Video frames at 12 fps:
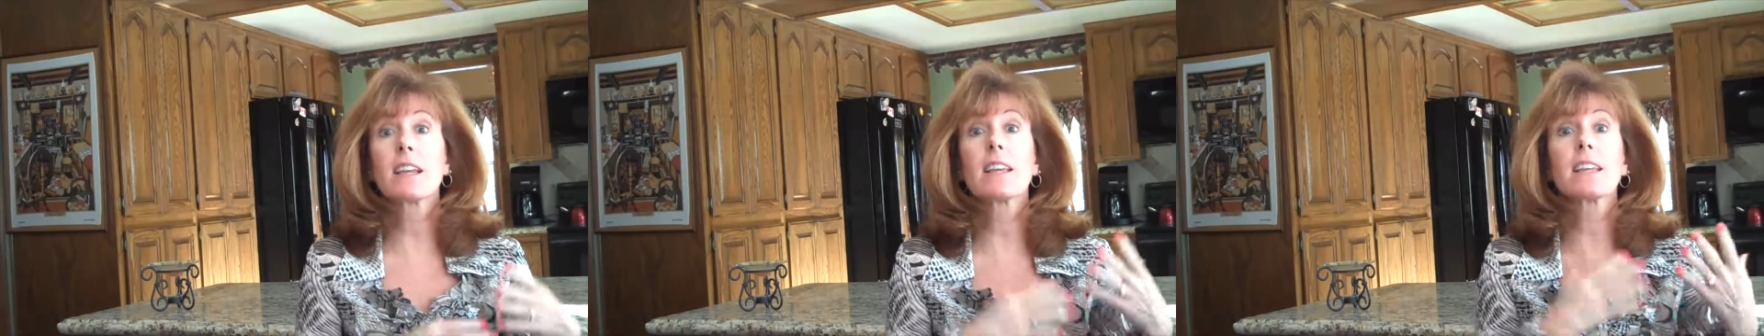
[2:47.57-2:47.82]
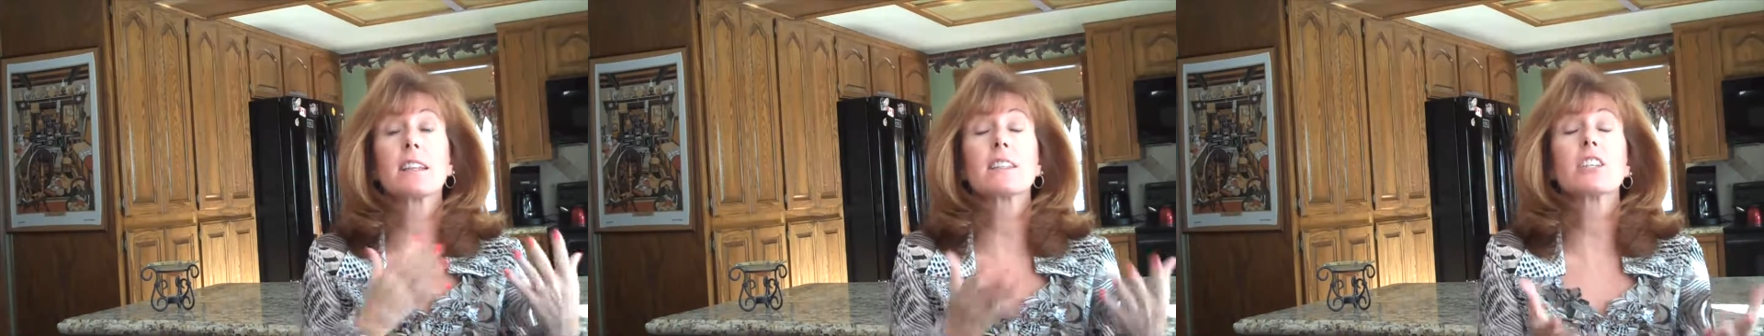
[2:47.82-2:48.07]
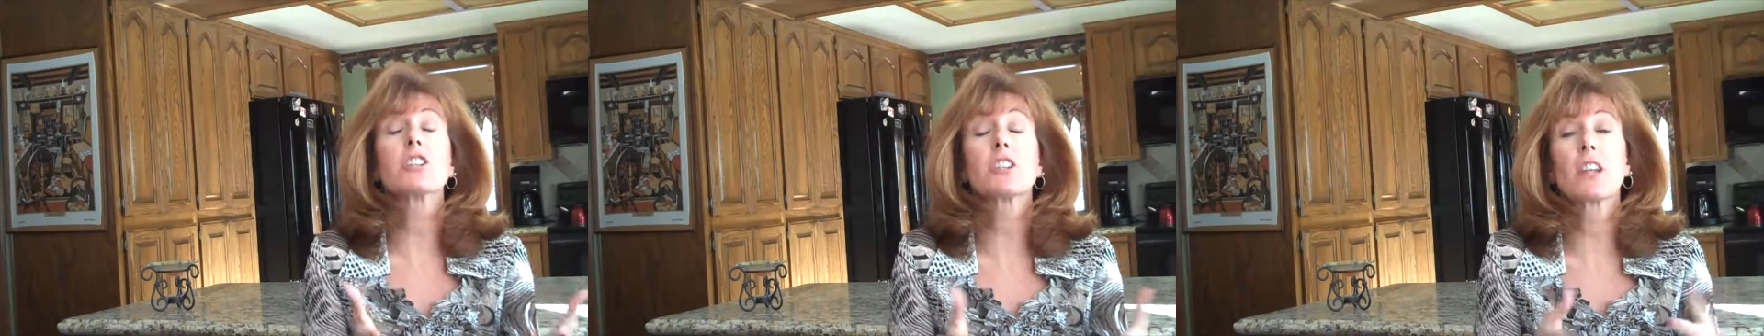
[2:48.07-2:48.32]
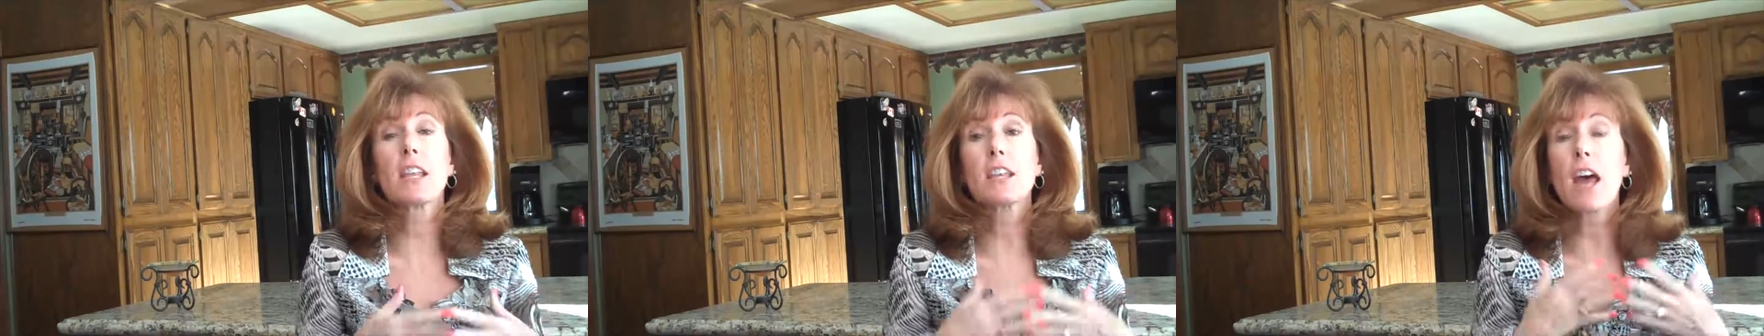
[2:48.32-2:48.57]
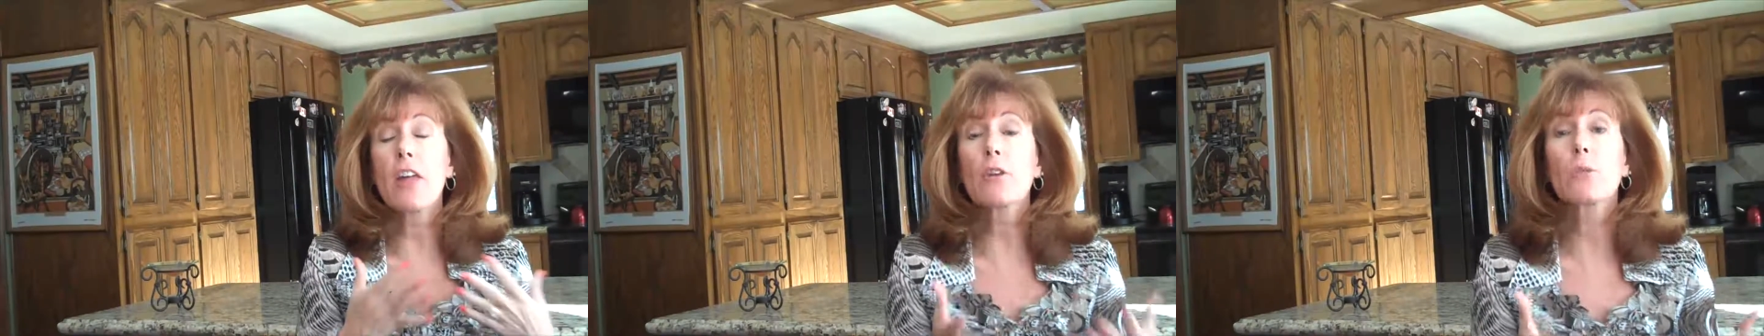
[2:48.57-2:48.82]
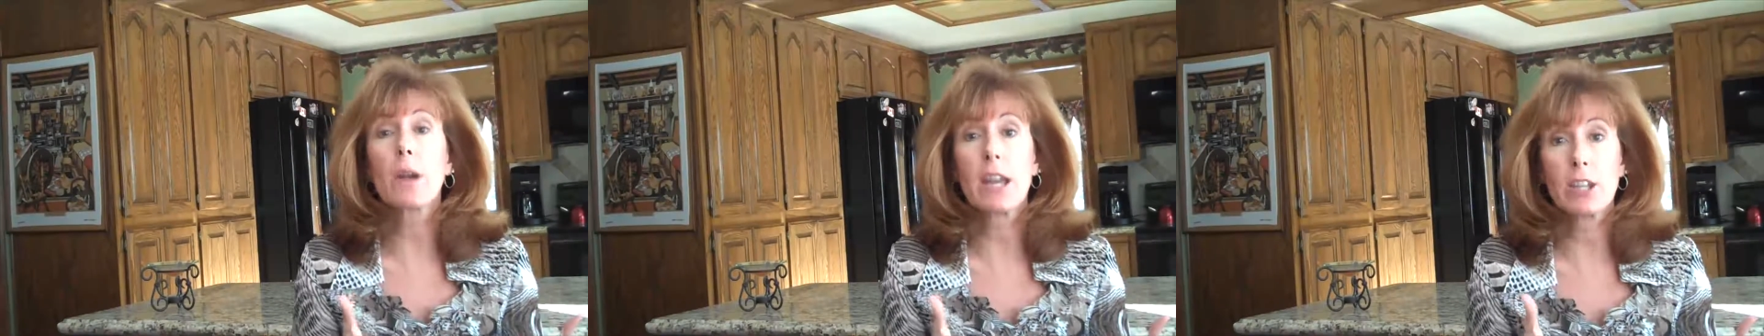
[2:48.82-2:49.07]
in addition
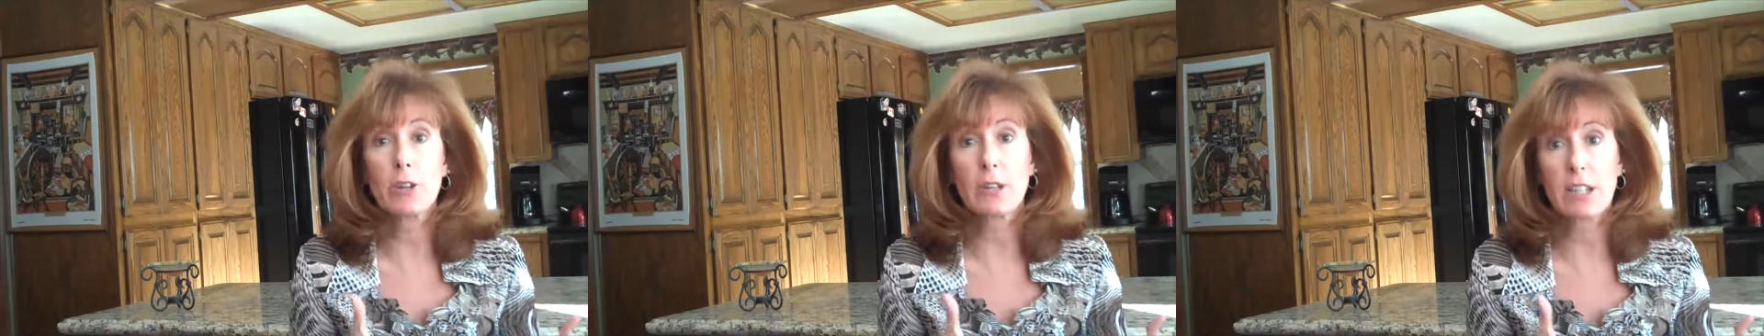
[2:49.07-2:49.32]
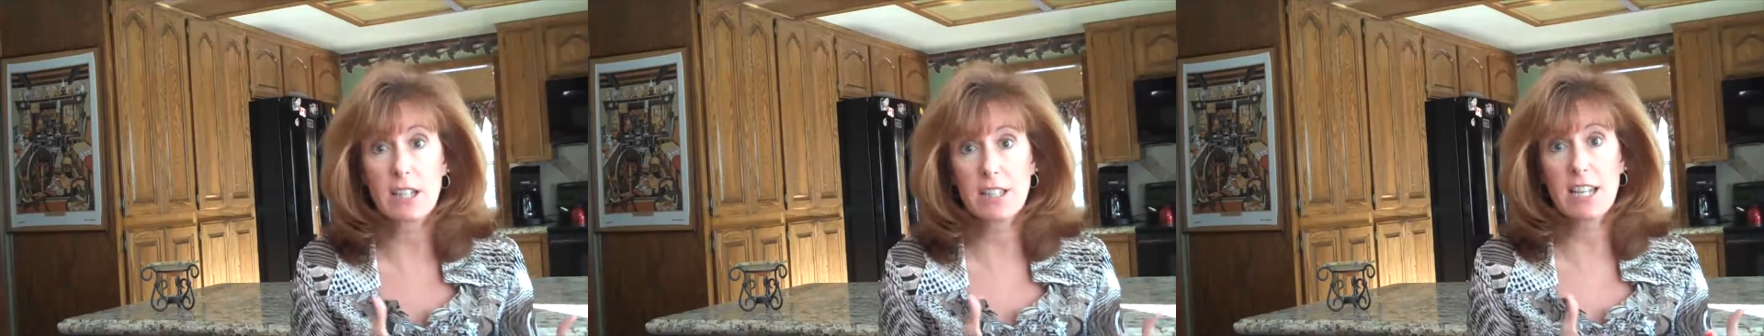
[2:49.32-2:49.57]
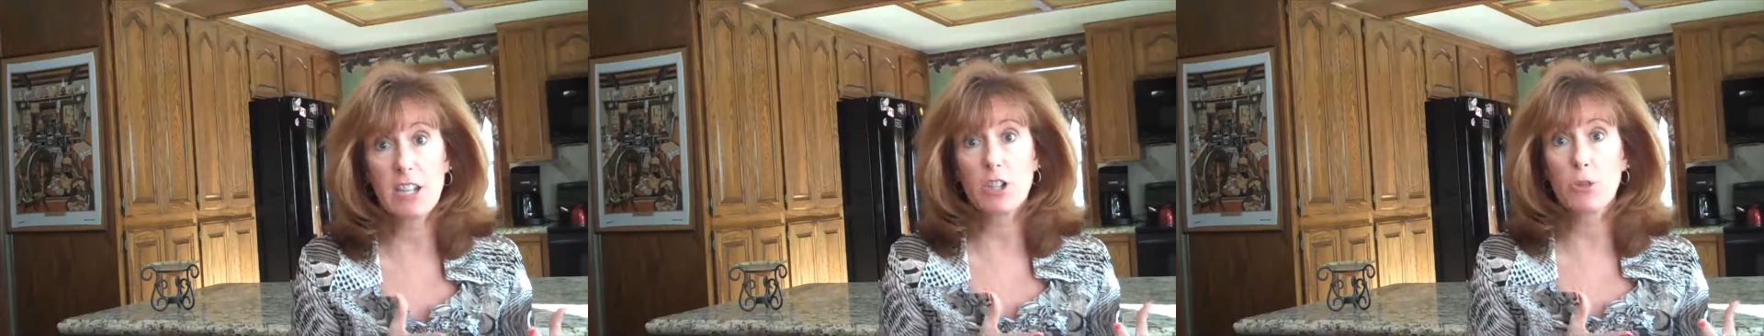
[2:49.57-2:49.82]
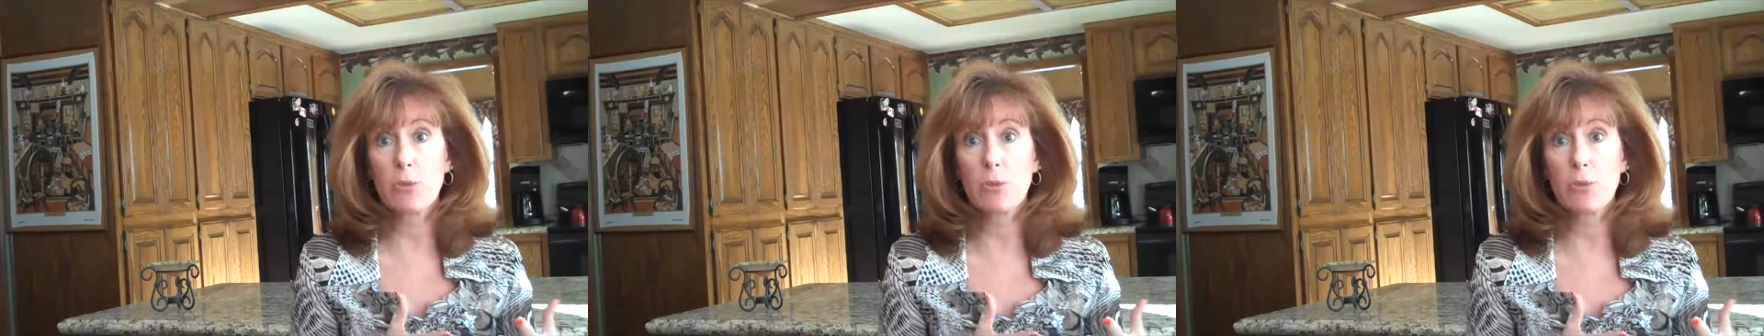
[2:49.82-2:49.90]
another way you can extend your